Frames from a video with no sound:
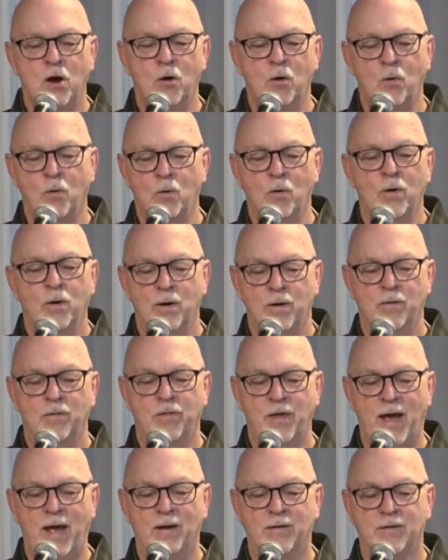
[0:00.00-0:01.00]
"Know
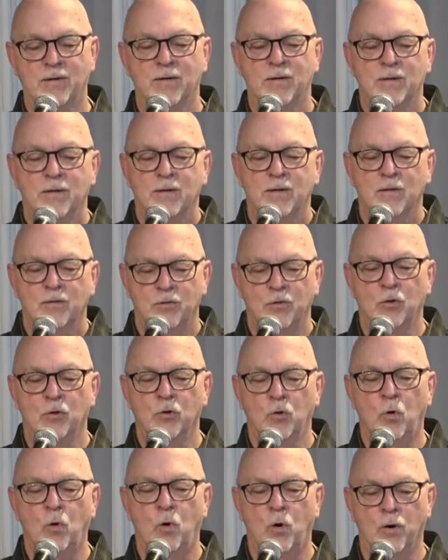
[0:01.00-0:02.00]
that
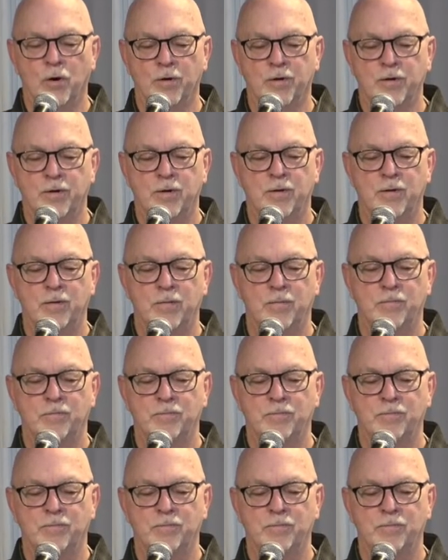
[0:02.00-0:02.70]
the Lord